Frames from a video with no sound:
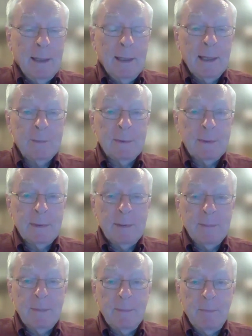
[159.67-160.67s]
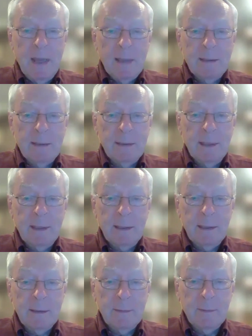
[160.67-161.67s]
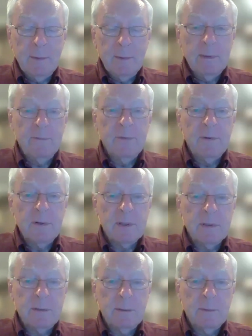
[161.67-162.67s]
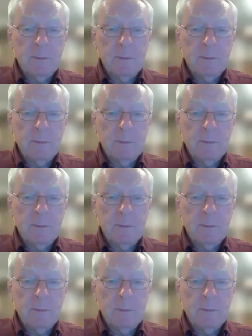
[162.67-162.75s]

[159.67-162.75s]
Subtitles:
And I met one of the first